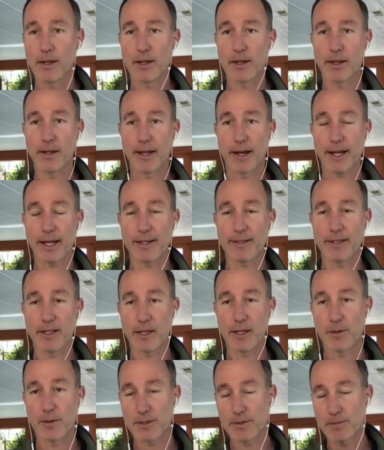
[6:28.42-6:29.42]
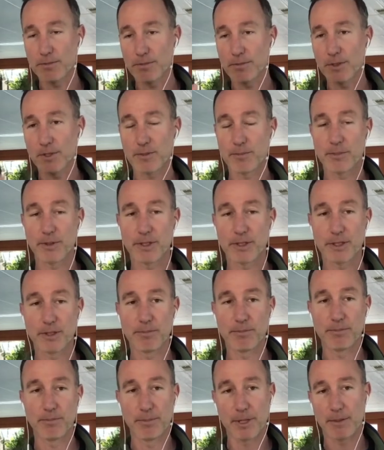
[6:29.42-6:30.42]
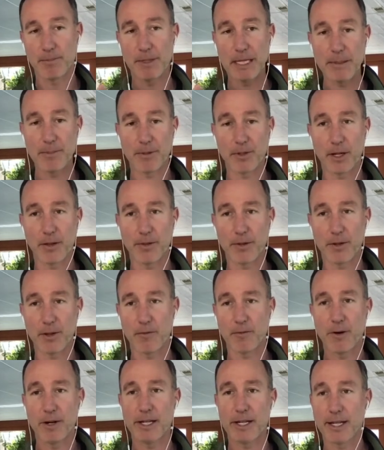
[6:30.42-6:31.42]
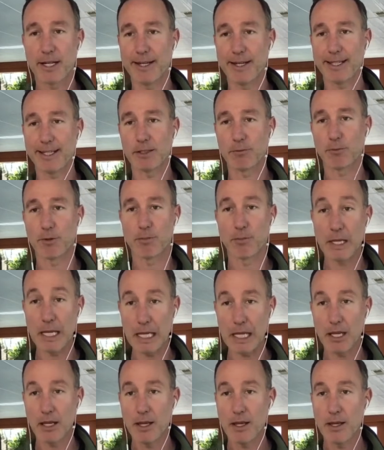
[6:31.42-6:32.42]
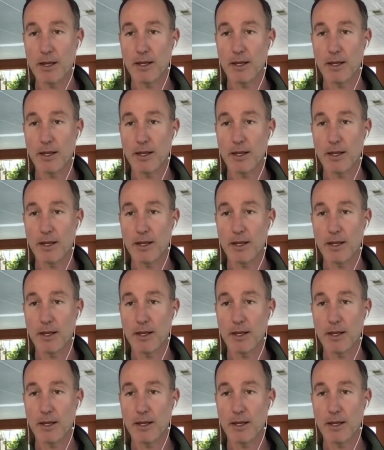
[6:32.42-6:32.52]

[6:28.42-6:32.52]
and I can tell you there's some pretty good big people out there that have already connected with me.